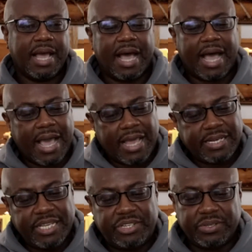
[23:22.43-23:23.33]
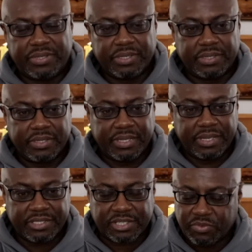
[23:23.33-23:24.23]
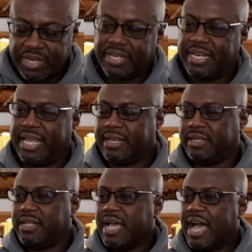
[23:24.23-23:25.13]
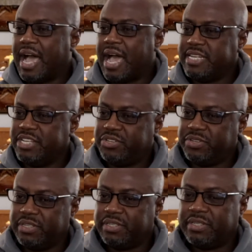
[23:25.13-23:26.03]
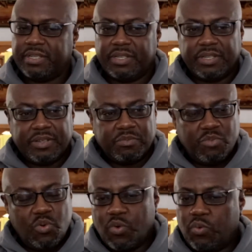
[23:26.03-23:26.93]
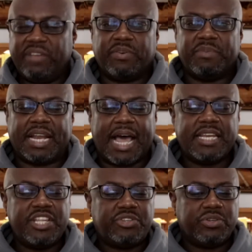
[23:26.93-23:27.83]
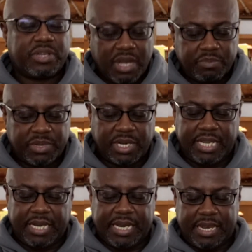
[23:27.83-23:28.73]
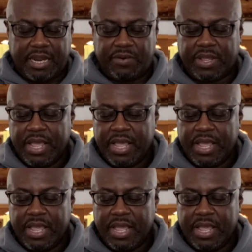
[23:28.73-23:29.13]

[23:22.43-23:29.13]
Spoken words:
I need you to surrender that. I need you to move away from that. I need you to come clean in that area.